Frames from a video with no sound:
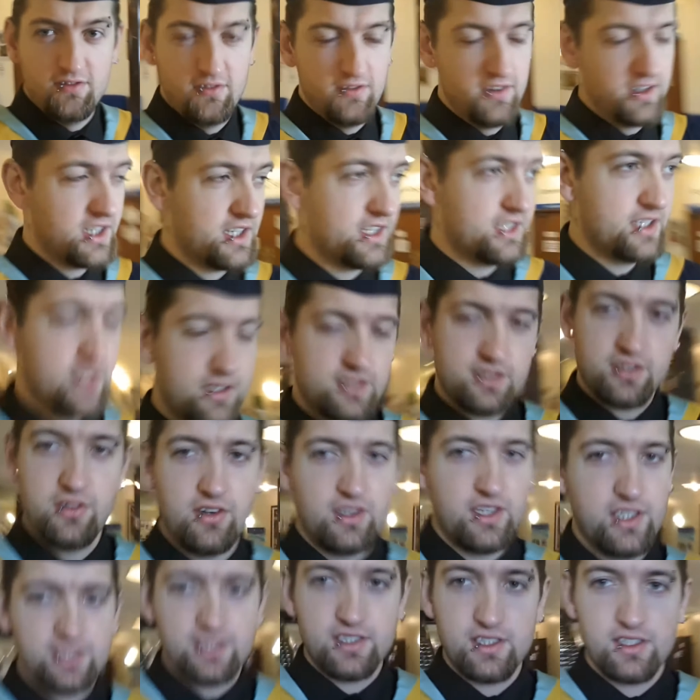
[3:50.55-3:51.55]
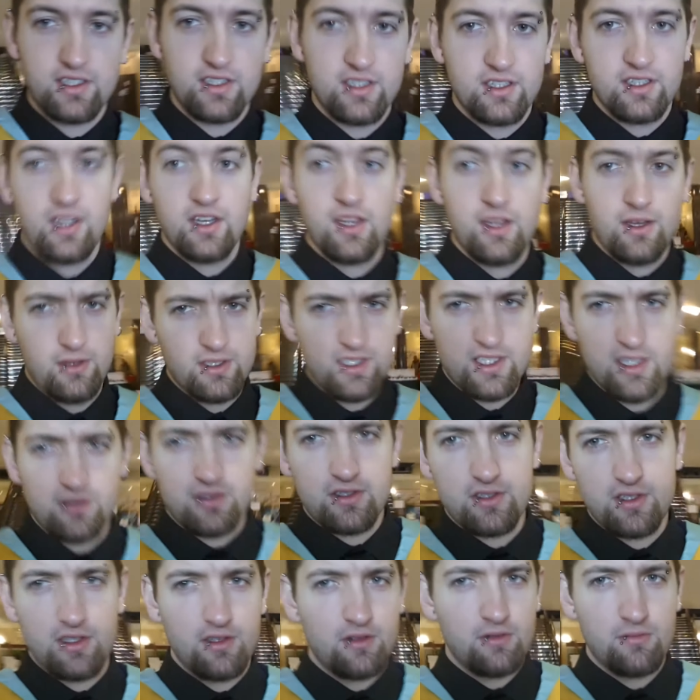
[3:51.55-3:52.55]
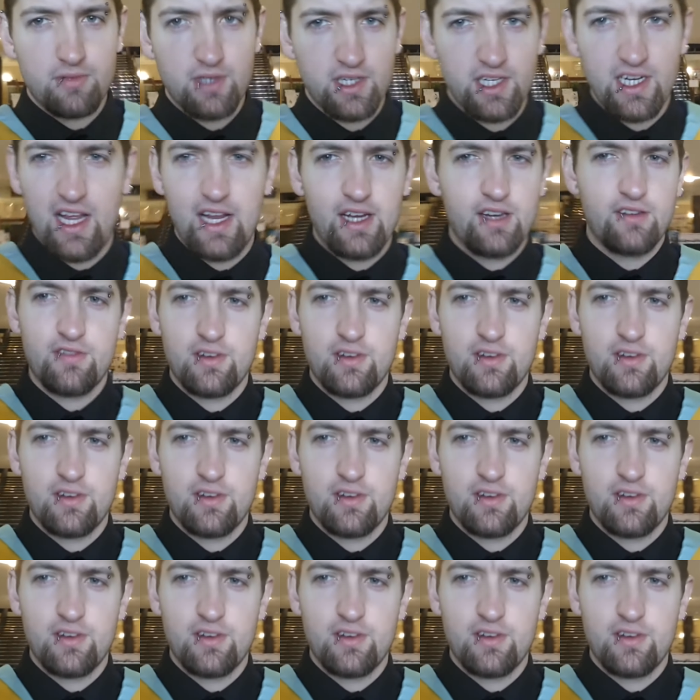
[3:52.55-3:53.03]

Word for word: It's crazy. Seriously, don't bring anything with